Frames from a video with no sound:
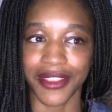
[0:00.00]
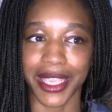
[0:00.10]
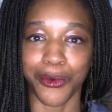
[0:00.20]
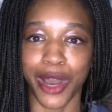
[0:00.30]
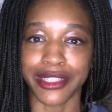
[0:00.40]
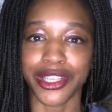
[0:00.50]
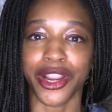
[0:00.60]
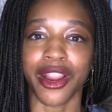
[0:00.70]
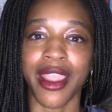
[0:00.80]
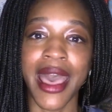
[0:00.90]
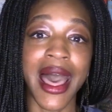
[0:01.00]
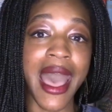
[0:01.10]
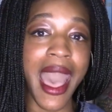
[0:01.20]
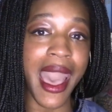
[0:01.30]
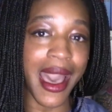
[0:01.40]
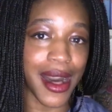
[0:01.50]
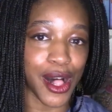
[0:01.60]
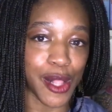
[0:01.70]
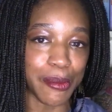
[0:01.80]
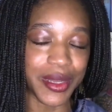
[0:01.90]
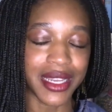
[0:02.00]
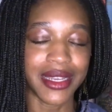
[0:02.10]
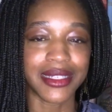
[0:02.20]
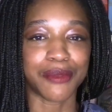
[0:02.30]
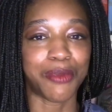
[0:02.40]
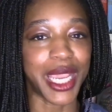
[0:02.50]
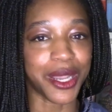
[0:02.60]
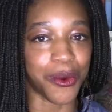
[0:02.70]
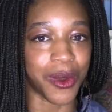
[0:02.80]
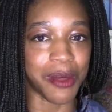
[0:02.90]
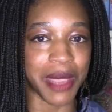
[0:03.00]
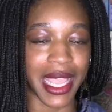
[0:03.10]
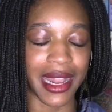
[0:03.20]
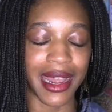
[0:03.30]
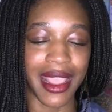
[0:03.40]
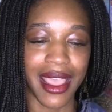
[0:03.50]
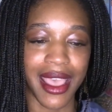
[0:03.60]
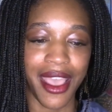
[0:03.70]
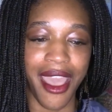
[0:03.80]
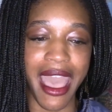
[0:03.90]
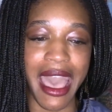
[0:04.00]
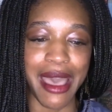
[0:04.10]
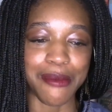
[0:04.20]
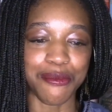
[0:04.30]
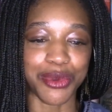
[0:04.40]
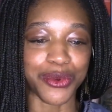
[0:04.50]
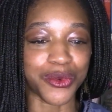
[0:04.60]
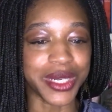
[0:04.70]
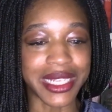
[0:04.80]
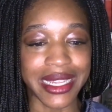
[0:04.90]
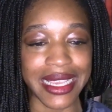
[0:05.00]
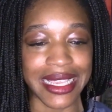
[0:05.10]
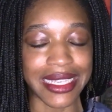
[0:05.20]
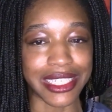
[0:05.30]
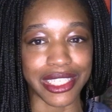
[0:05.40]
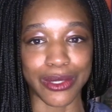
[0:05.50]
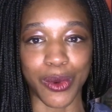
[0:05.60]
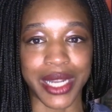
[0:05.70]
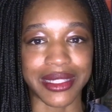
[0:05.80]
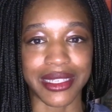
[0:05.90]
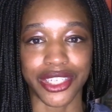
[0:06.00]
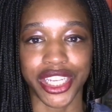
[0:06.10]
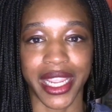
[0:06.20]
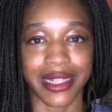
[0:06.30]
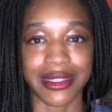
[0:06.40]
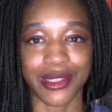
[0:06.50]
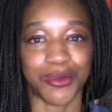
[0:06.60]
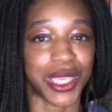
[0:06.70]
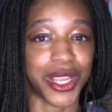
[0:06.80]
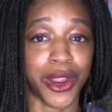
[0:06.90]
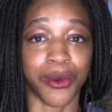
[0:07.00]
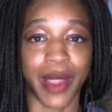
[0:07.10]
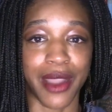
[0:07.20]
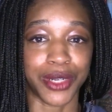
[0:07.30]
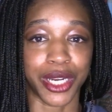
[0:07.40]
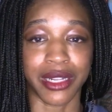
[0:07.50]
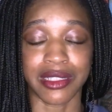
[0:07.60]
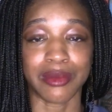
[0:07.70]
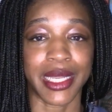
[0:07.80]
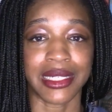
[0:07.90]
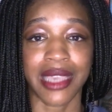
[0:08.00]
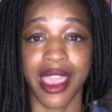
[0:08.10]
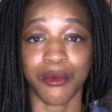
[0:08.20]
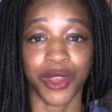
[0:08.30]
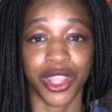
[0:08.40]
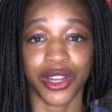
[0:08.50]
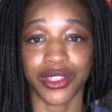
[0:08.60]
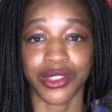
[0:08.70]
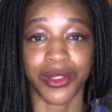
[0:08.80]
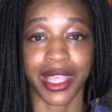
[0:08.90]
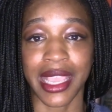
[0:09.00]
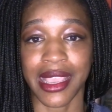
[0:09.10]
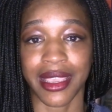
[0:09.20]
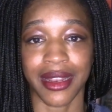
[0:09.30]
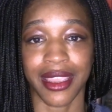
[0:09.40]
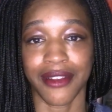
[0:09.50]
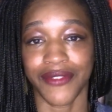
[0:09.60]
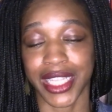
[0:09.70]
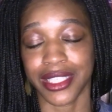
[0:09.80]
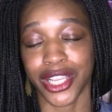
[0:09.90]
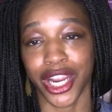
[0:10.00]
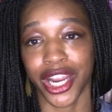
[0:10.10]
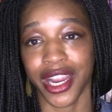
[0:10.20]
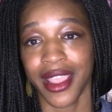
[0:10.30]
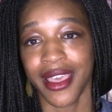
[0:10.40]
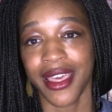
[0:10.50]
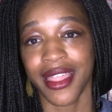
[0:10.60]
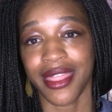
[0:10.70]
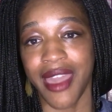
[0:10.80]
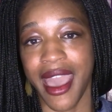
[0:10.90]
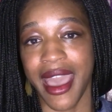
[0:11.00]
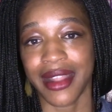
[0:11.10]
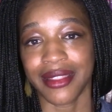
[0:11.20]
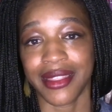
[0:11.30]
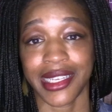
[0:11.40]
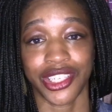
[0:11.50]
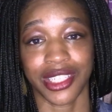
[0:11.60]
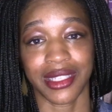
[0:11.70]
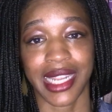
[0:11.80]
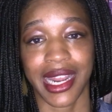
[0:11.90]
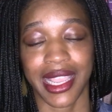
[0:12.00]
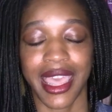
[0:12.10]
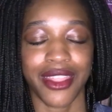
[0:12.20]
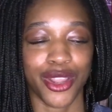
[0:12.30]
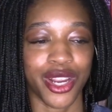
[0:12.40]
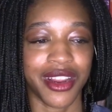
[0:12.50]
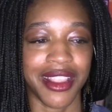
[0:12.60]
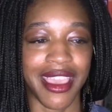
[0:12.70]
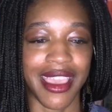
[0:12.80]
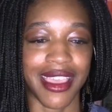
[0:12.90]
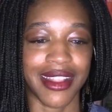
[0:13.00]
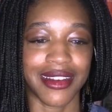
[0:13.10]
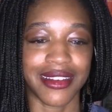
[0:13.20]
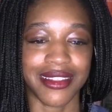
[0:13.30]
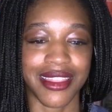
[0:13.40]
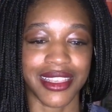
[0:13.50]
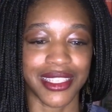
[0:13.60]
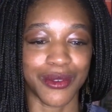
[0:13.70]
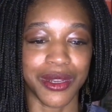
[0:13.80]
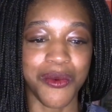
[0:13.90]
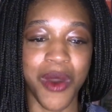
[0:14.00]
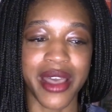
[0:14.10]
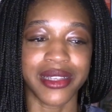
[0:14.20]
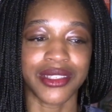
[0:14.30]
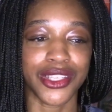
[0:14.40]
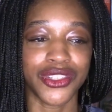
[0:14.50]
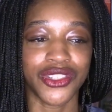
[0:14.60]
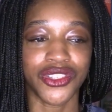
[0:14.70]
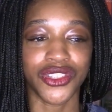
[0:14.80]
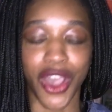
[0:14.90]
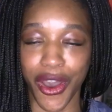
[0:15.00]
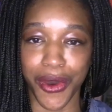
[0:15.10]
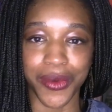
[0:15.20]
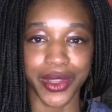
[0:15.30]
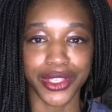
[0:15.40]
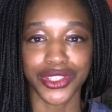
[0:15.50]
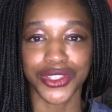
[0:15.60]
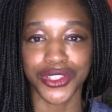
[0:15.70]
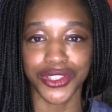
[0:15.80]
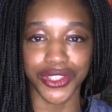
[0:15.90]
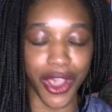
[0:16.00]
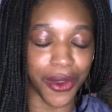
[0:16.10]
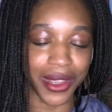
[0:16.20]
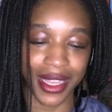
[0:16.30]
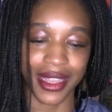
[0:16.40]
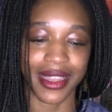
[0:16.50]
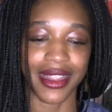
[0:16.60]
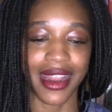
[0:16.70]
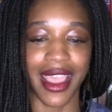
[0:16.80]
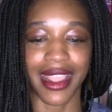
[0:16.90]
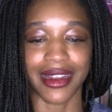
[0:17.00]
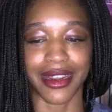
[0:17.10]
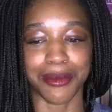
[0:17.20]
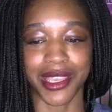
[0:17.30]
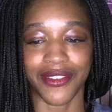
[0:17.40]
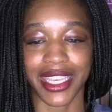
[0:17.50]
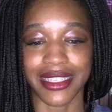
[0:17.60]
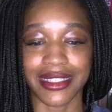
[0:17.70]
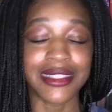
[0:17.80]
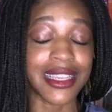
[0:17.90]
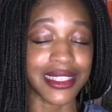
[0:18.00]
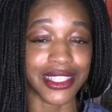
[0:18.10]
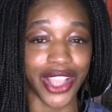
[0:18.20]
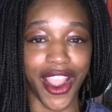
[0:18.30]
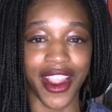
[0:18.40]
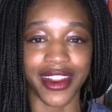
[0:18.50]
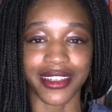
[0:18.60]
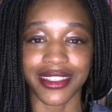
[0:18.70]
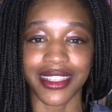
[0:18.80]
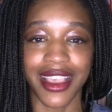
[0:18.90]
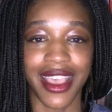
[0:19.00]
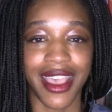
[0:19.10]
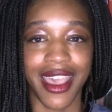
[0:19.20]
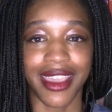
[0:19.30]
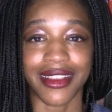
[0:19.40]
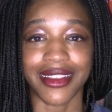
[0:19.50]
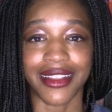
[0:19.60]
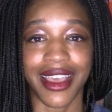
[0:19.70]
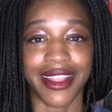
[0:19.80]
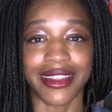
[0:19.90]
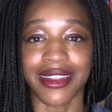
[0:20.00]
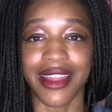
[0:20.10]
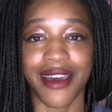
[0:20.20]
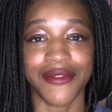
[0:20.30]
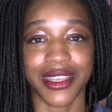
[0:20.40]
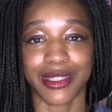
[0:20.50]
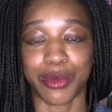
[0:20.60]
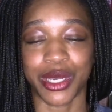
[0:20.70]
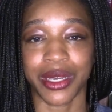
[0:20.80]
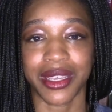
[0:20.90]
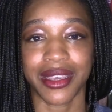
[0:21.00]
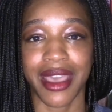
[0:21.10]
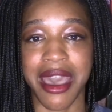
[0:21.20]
He wants her help to pick a woman. But really he just wants a chance to be around her and spend time with her so that he can convince her that they should stay together. And this one was so, so good. I ended up giving it 6 stars. I love this book.